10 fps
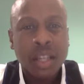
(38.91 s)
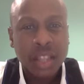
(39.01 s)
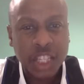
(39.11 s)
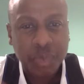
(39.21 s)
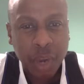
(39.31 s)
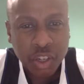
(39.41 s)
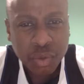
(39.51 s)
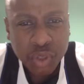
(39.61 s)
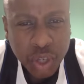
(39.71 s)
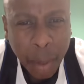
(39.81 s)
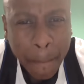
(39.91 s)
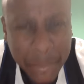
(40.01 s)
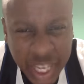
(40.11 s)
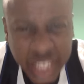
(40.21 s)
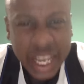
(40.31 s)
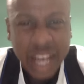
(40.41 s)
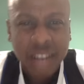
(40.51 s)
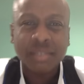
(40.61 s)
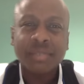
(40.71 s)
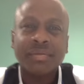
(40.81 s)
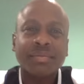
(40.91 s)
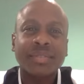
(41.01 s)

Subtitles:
These Belgians took a beatdown,